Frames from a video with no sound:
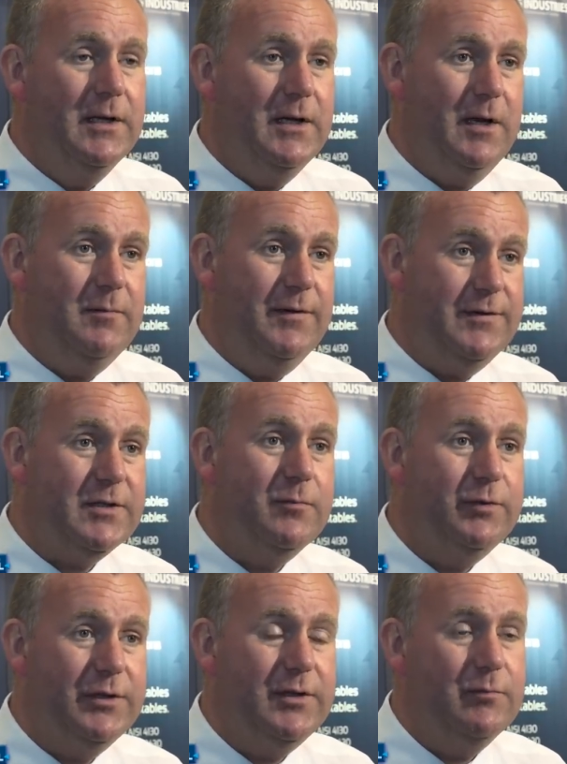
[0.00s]
And we have just
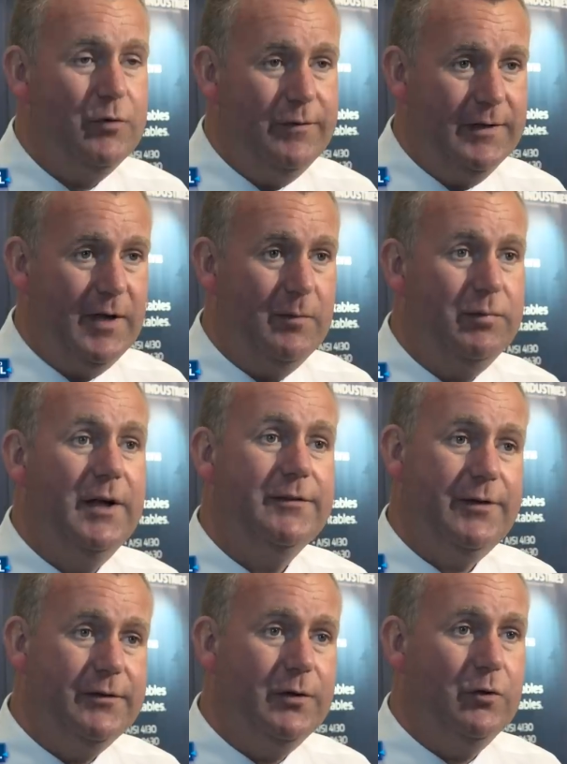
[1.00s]
completed moving that
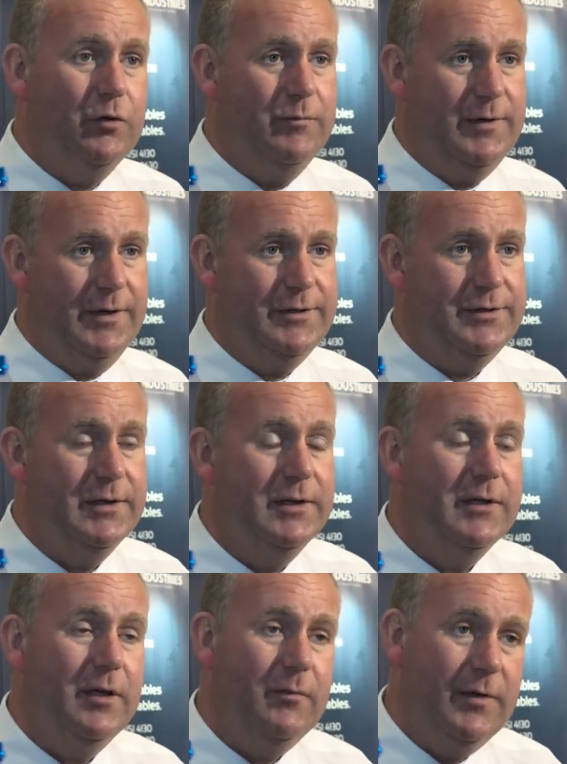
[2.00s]
plant into Coatbridge,
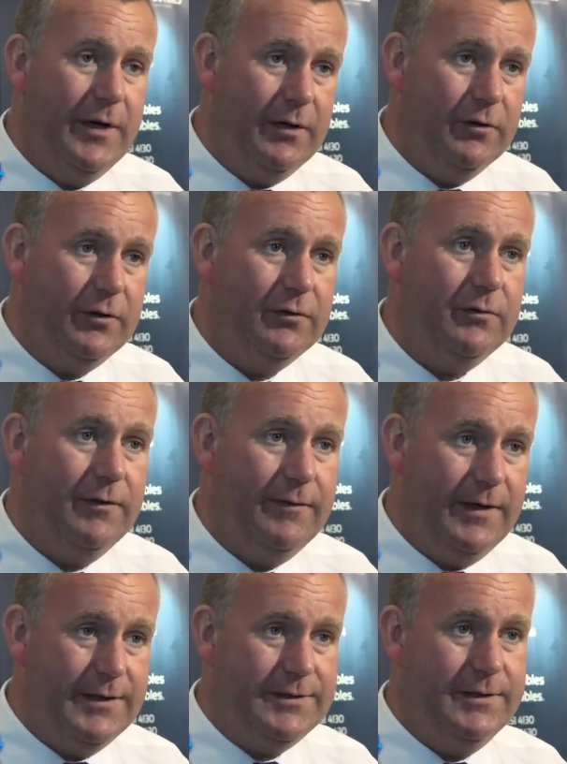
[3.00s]
and we are looking to
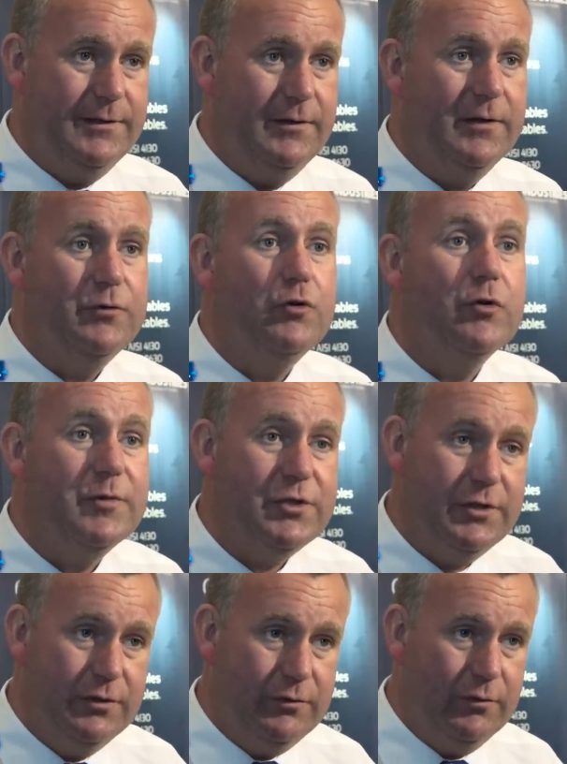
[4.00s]
invest in newer
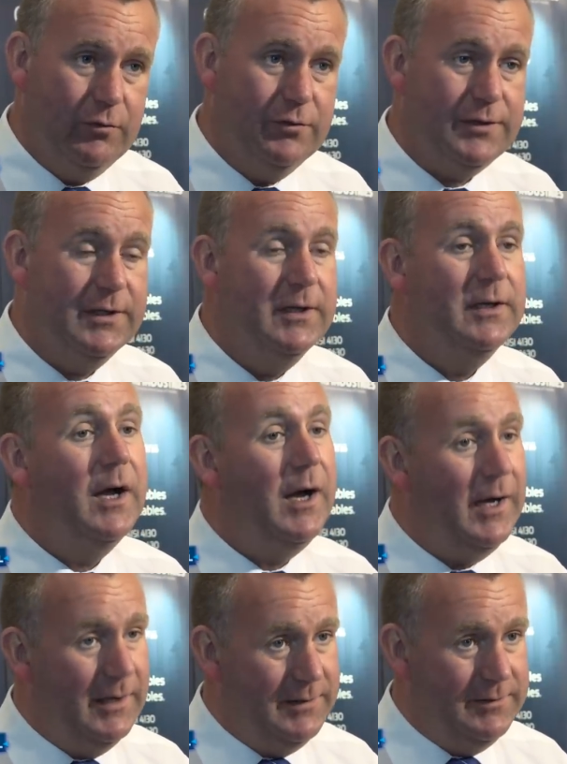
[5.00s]
machine tools
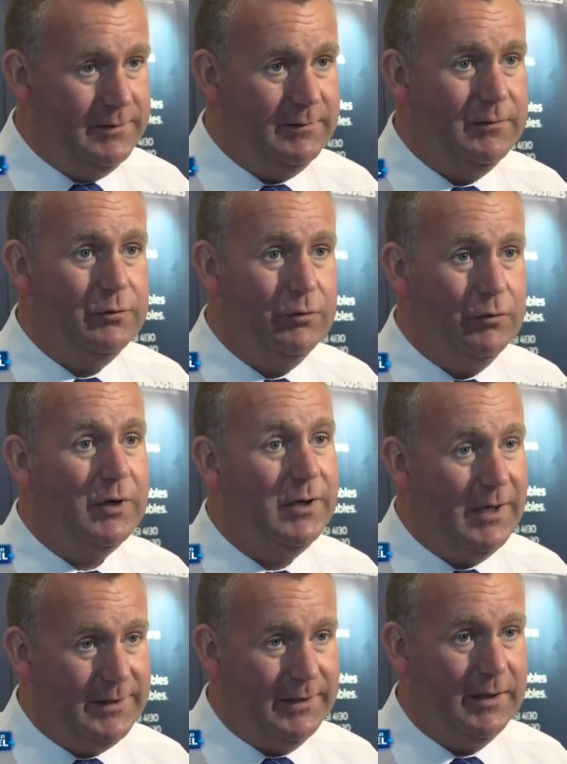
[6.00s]
and new
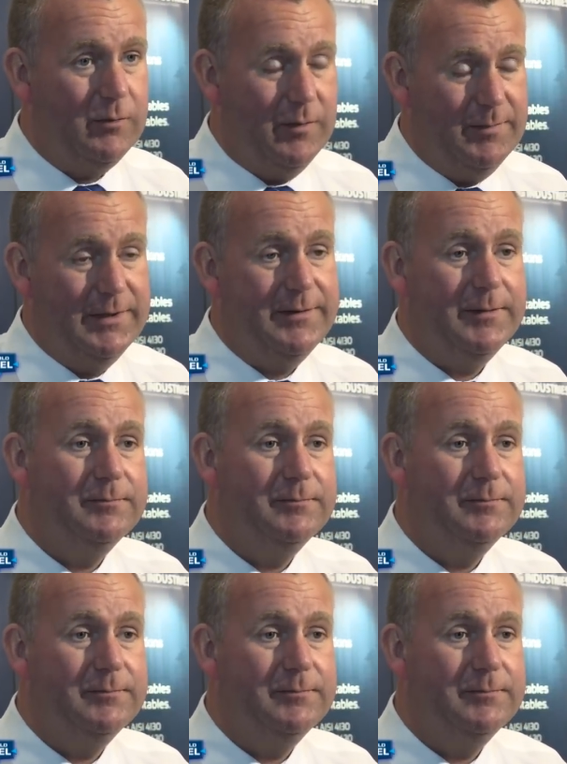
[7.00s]
cladding equipment.